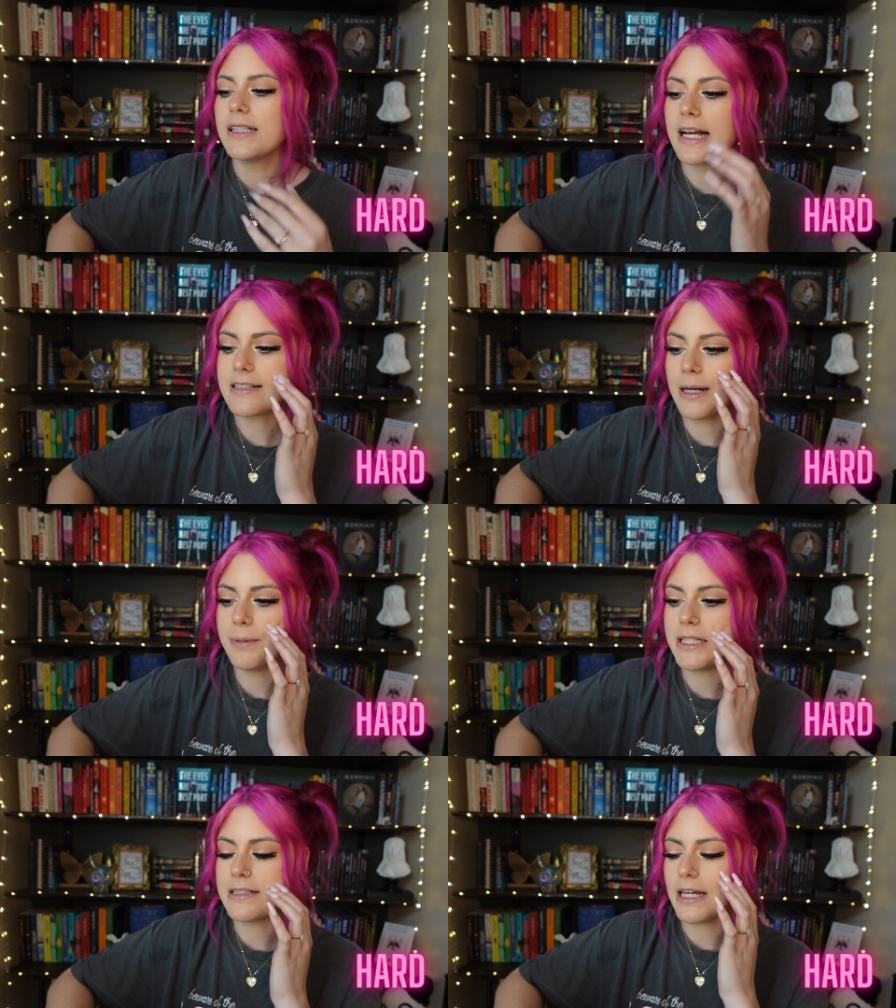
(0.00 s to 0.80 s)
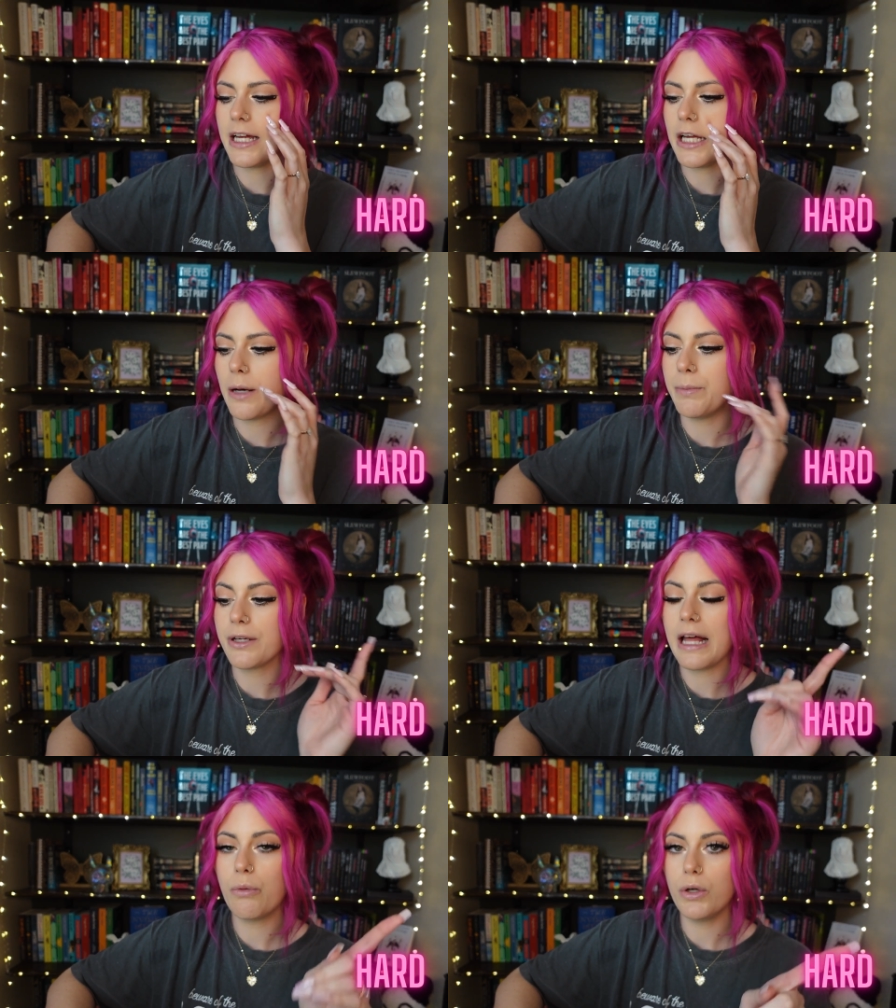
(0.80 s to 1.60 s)
Next up is a
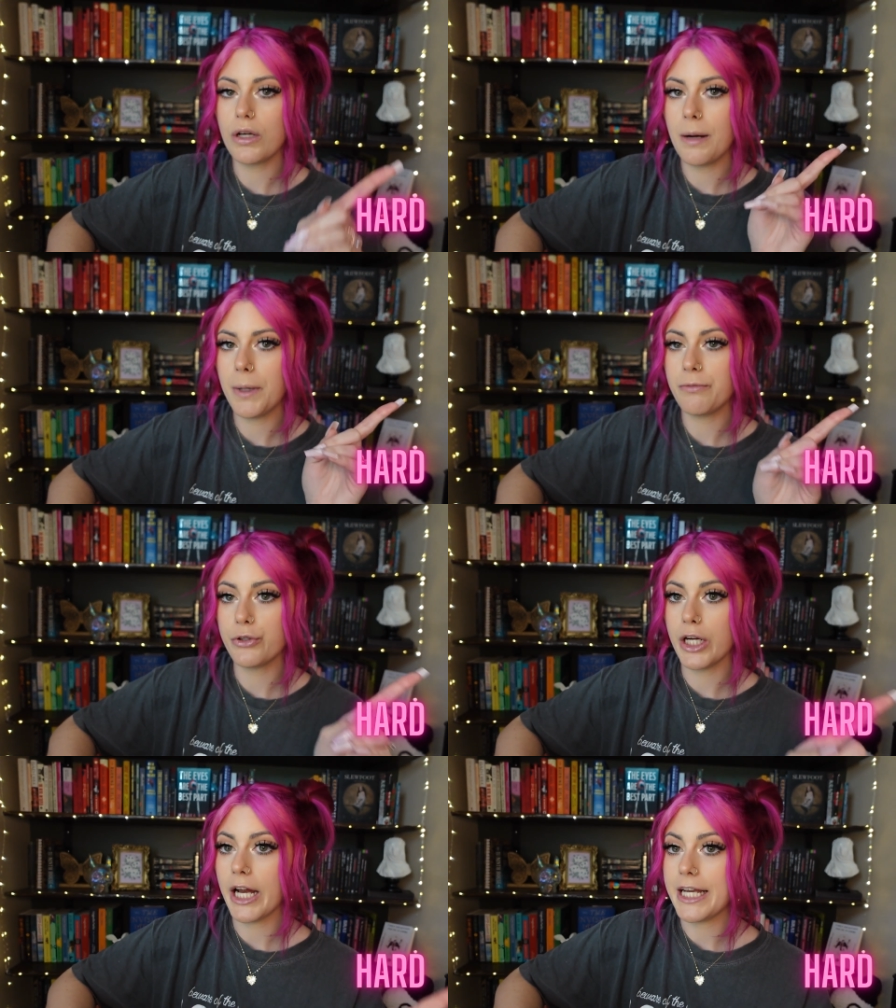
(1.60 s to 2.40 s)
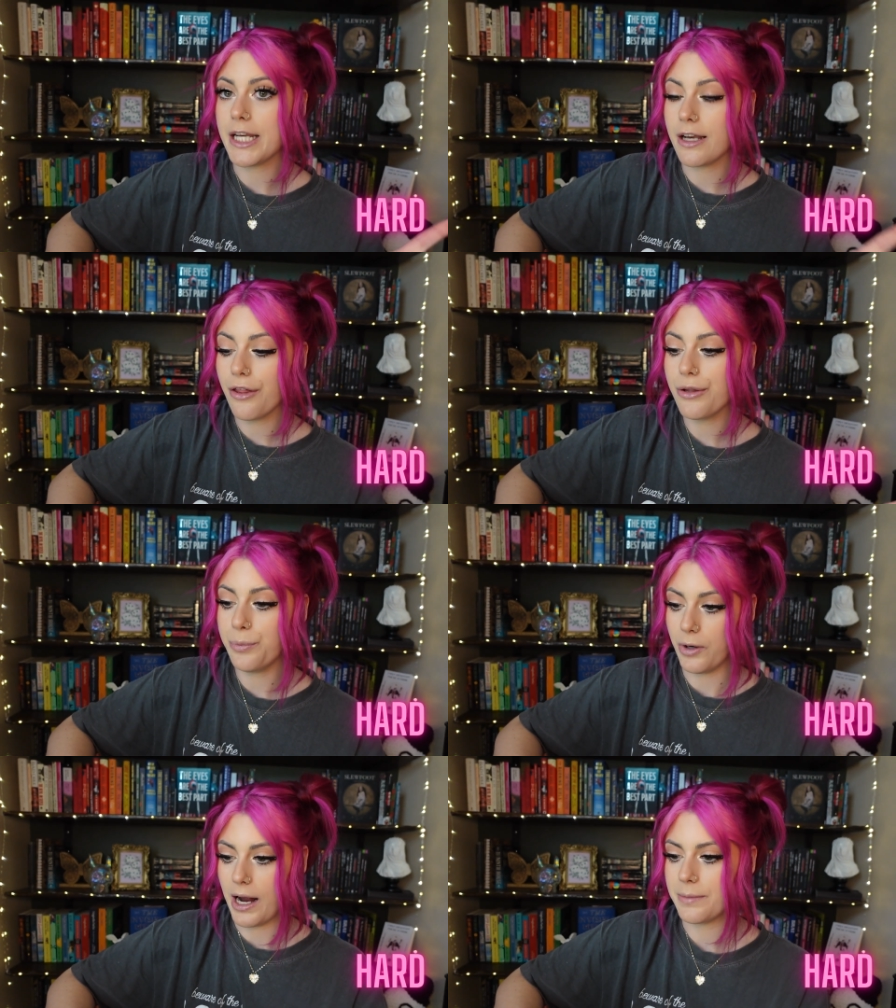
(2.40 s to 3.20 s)
book that will come up for another
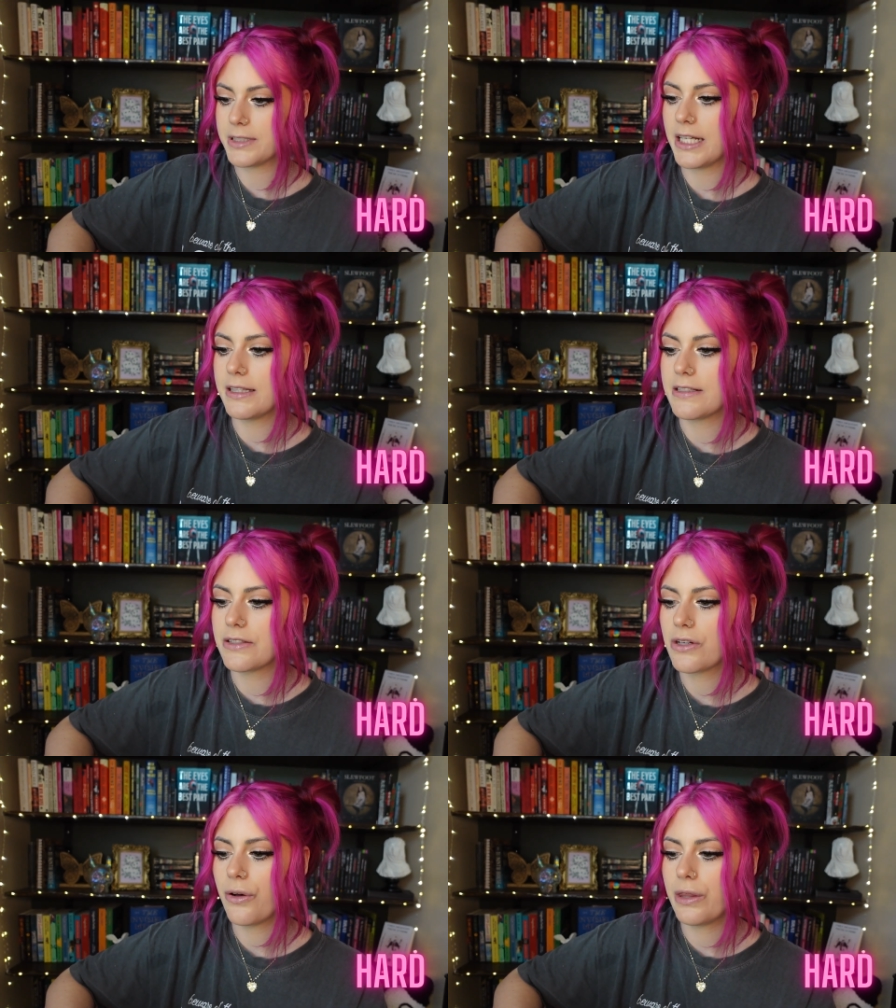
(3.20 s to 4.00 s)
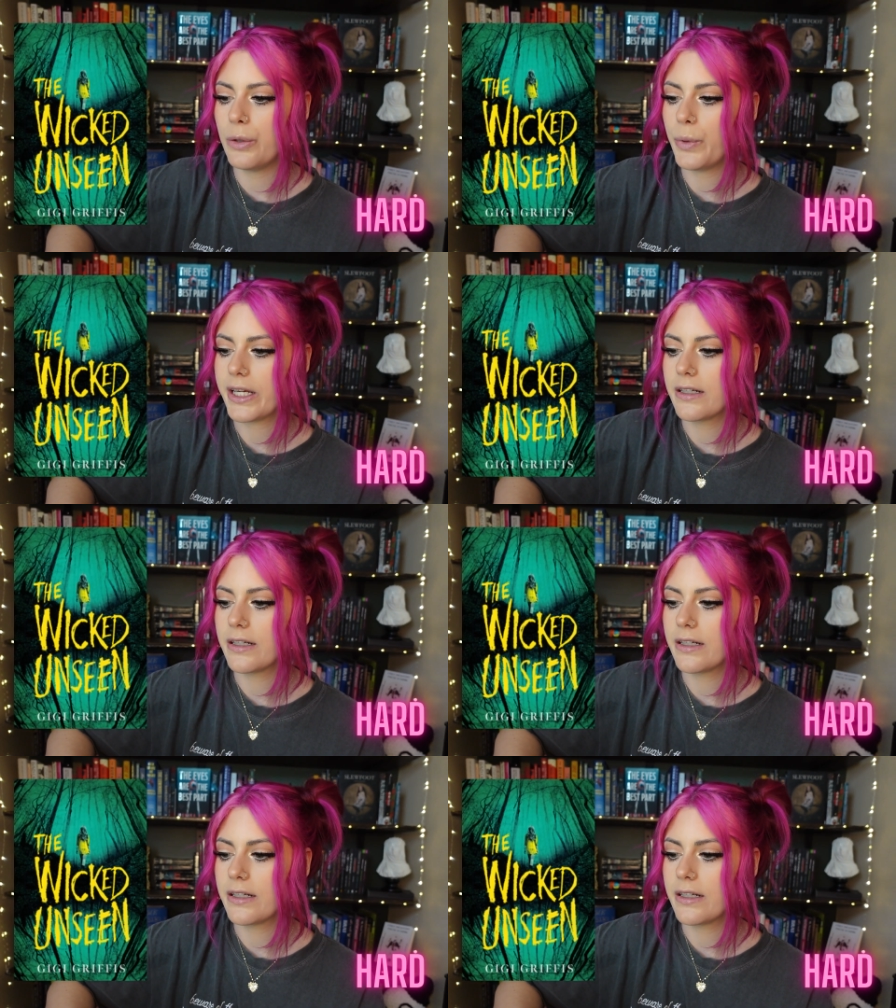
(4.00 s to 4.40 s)
prompt, and this is called The Wicked